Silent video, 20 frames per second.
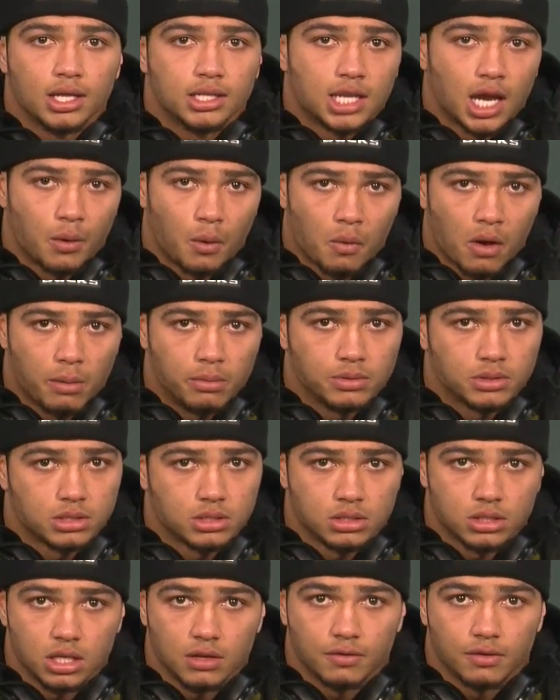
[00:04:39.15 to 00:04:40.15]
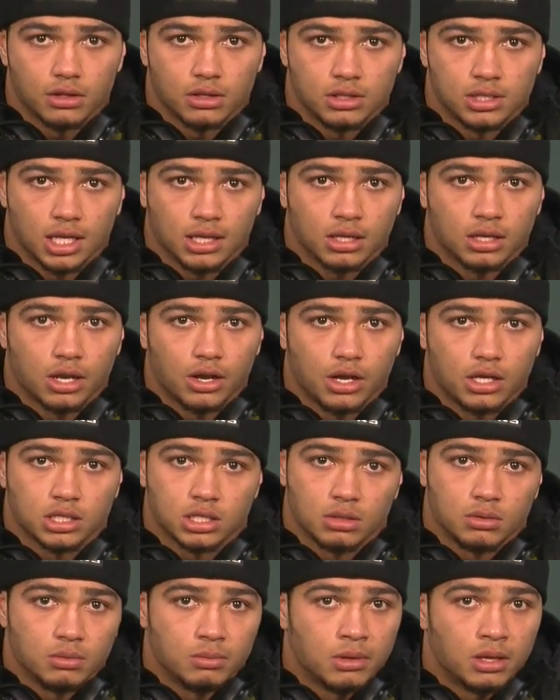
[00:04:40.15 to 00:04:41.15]
Tyree Robinson is leading for the secondary.
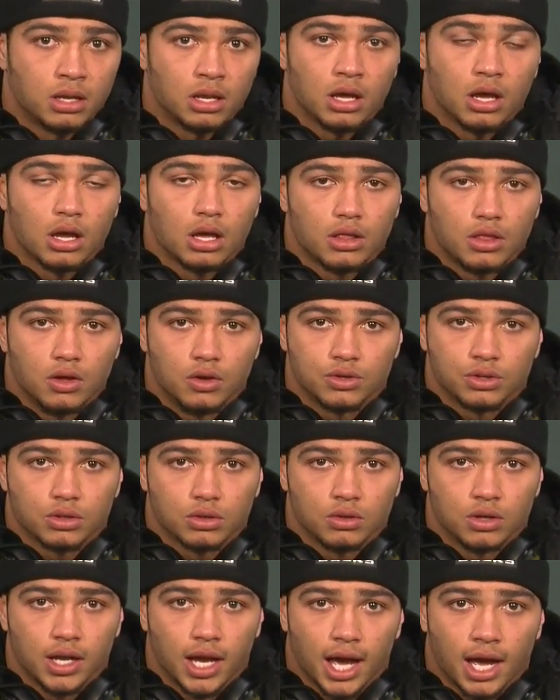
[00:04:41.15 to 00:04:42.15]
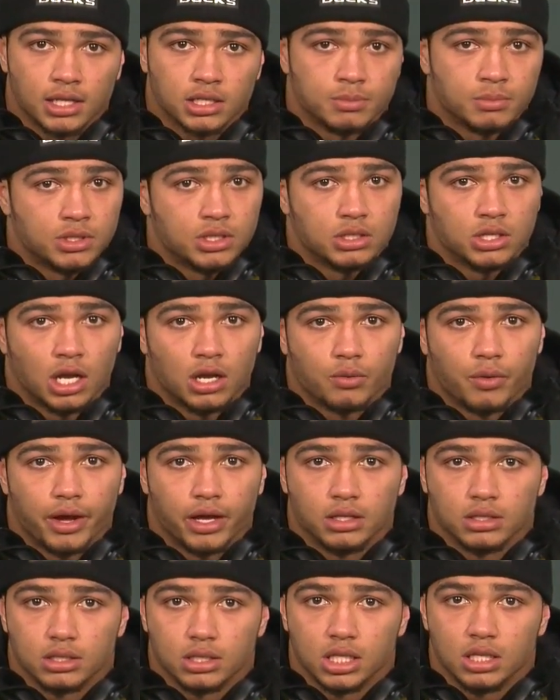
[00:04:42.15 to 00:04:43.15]
So I mean, those three guys. I mean, Johnny
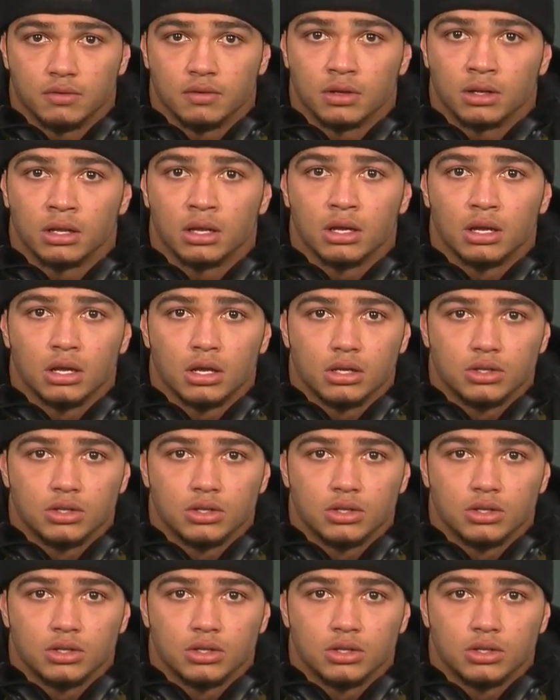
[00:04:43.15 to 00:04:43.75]
Ragin is leaving.